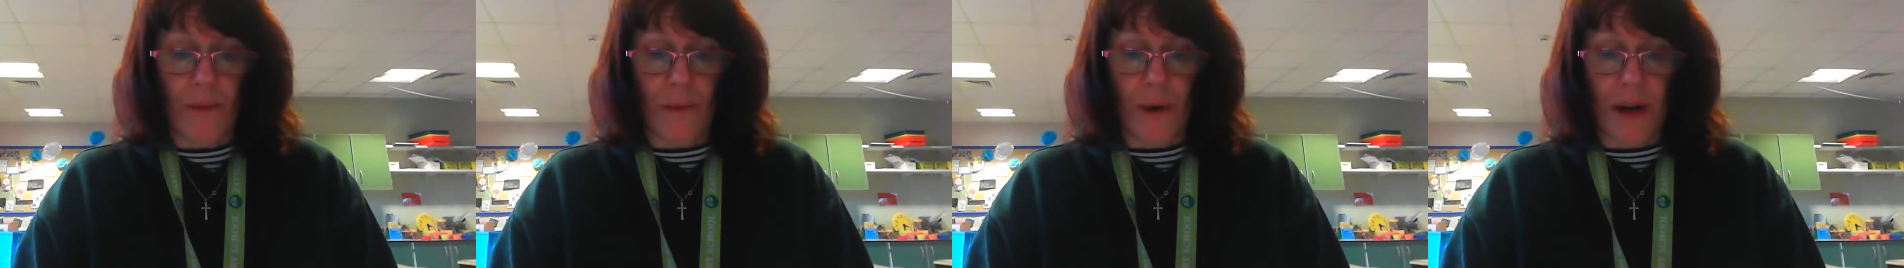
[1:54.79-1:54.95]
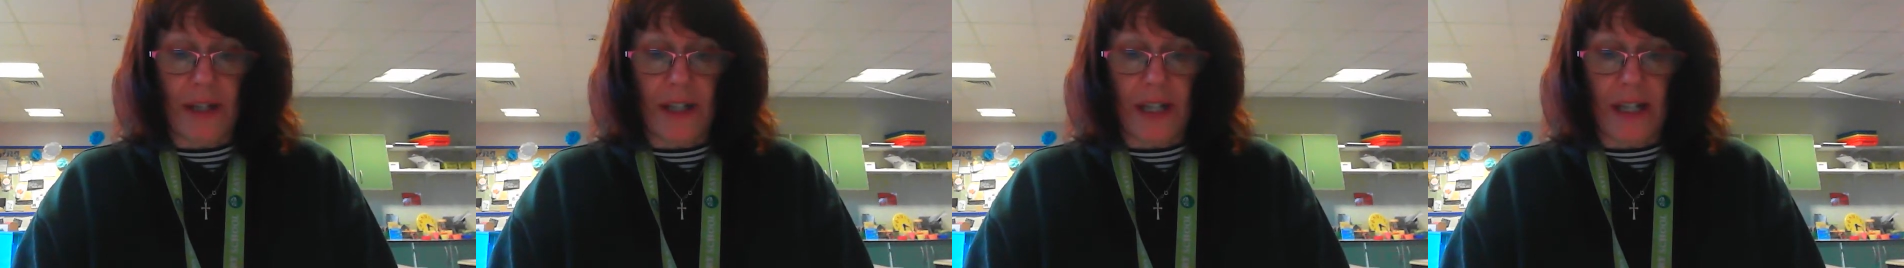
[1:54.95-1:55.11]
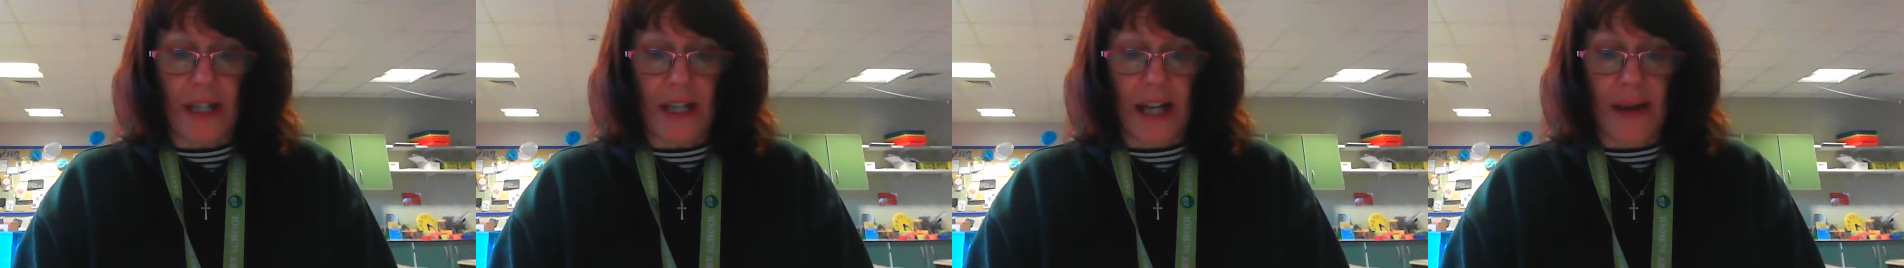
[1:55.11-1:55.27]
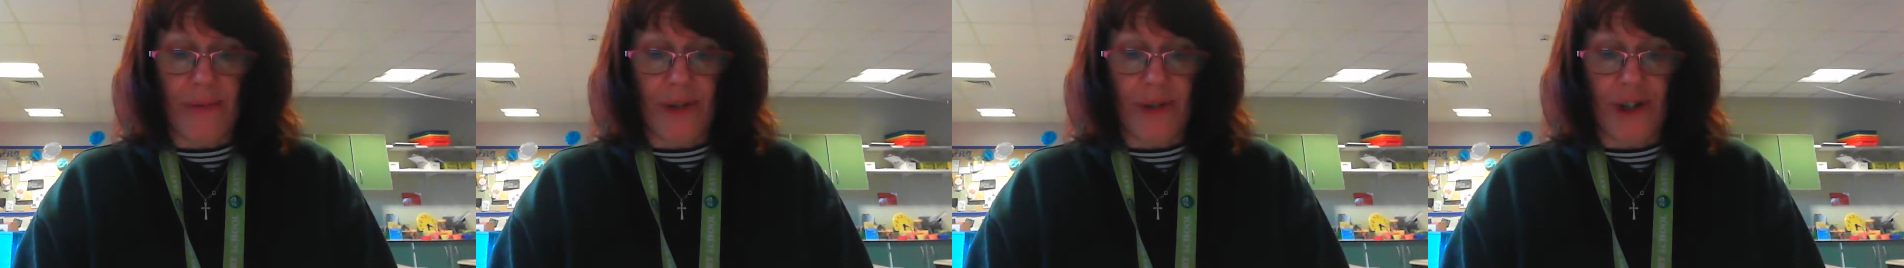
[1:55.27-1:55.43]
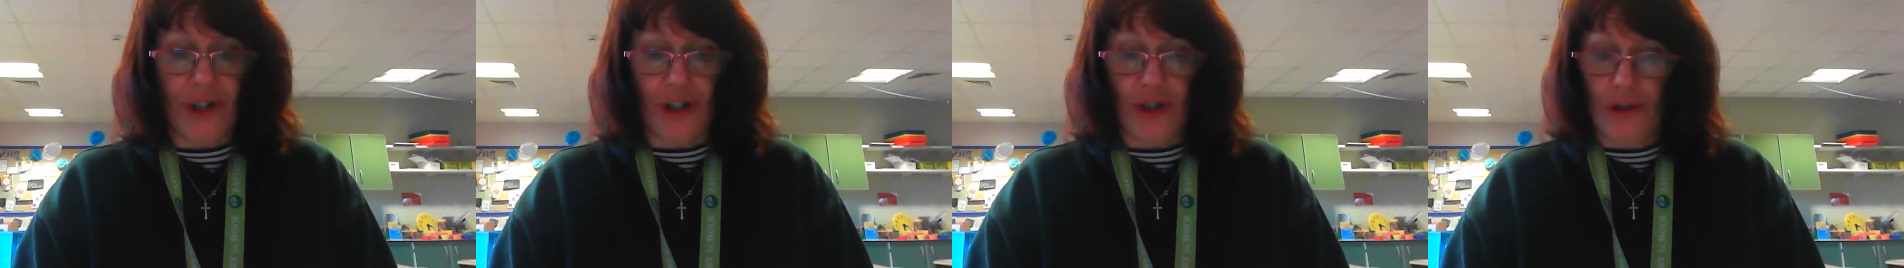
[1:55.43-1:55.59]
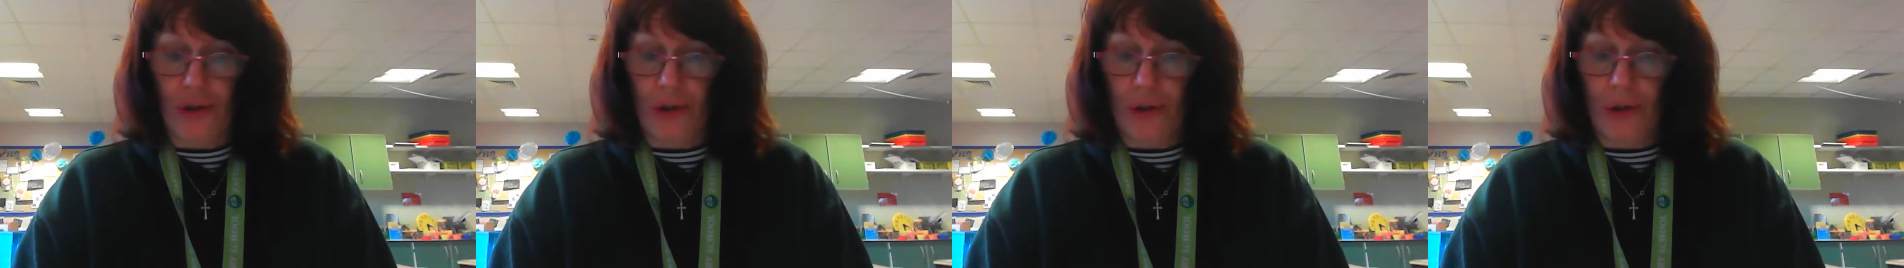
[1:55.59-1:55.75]
What's-his-name
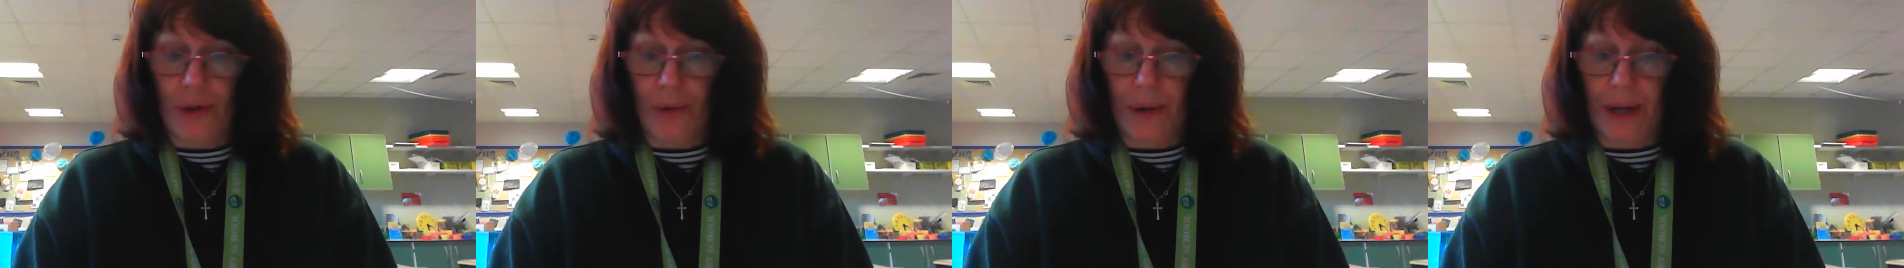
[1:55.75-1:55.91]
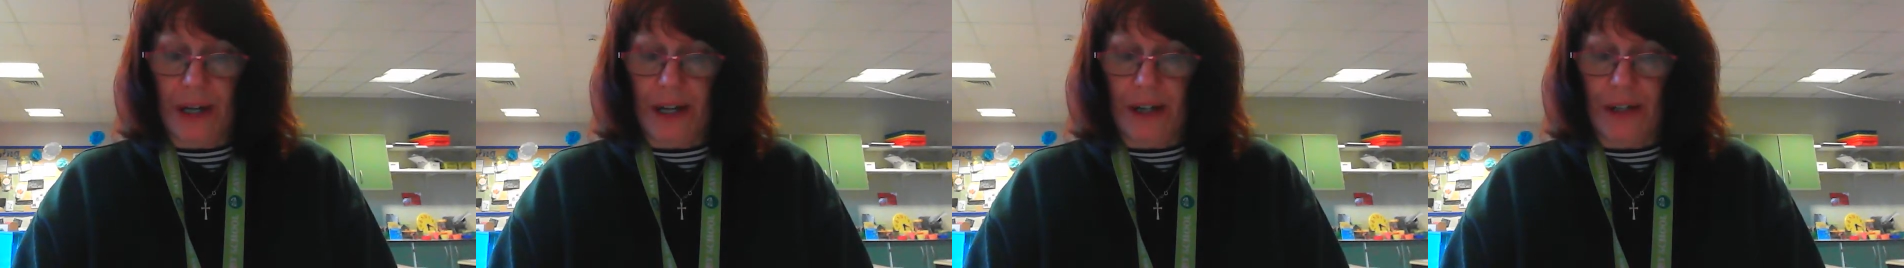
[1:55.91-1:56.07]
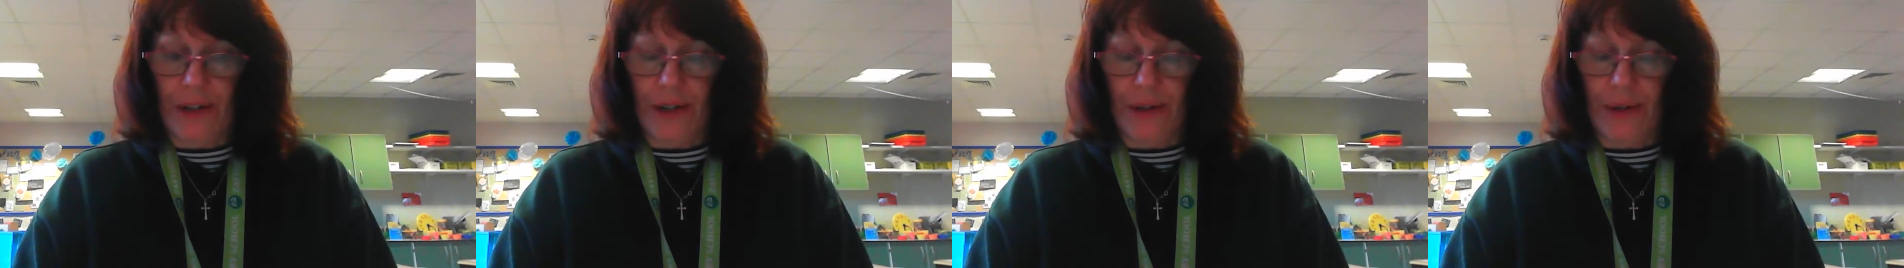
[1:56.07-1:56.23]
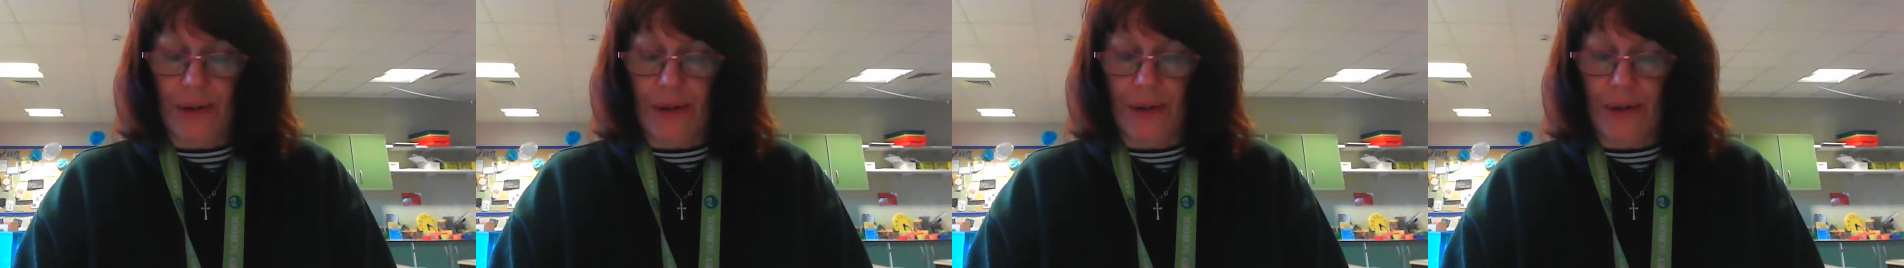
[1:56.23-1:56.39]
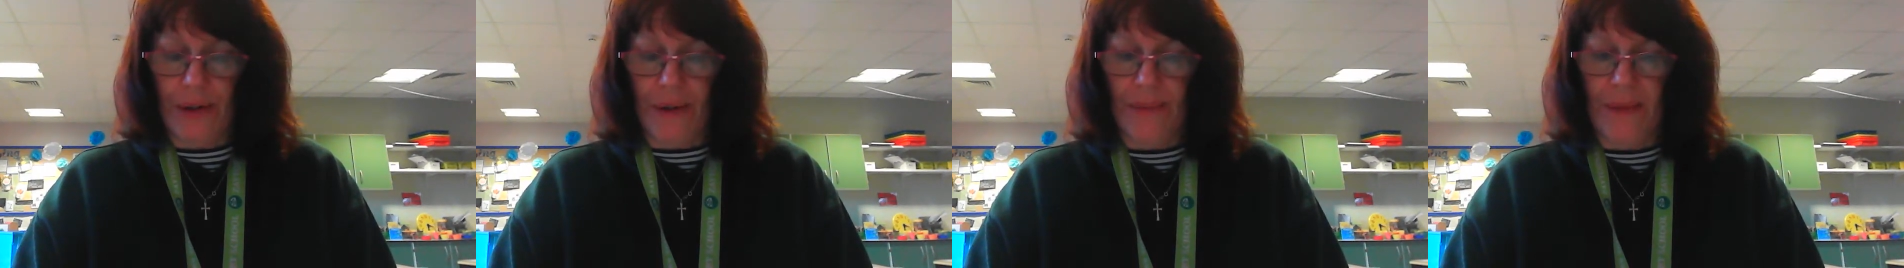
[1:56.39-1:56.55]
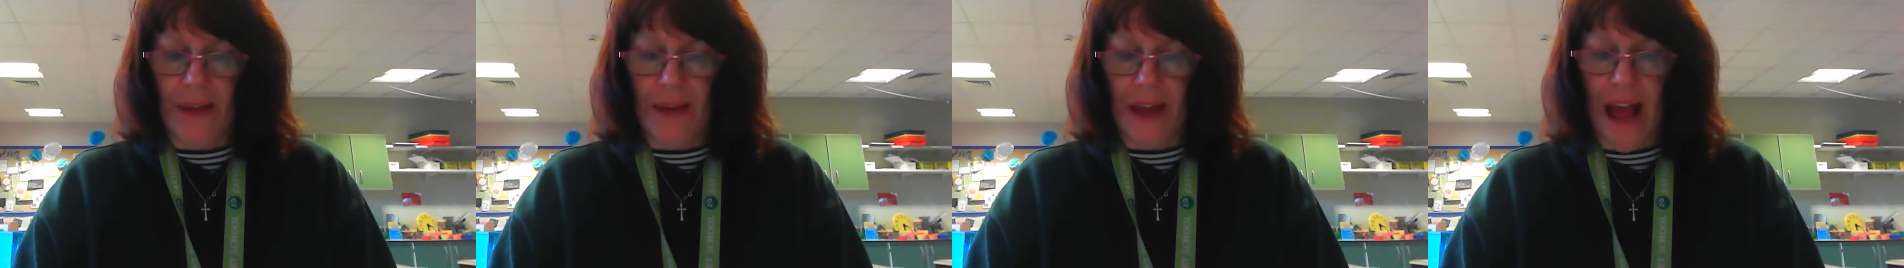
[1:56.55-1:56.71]
snoring as
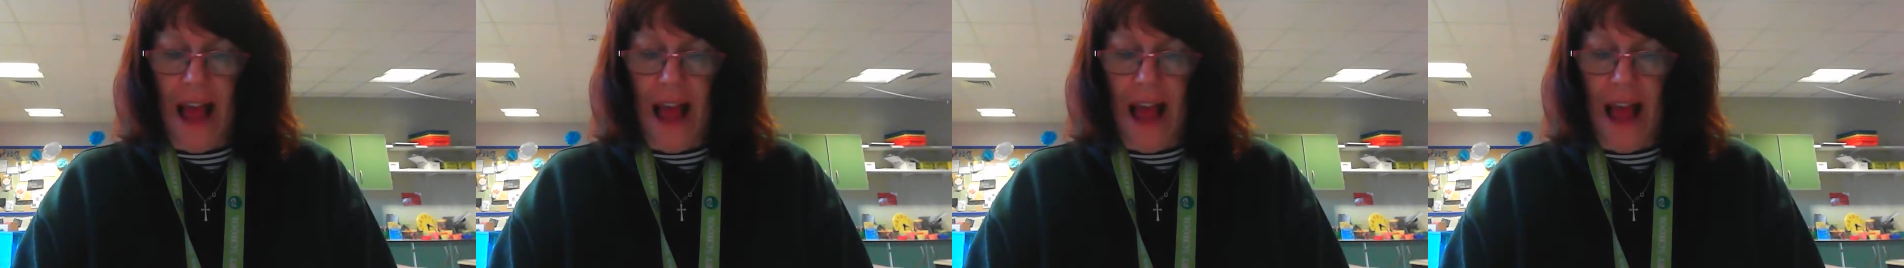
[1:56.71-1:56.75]
usual,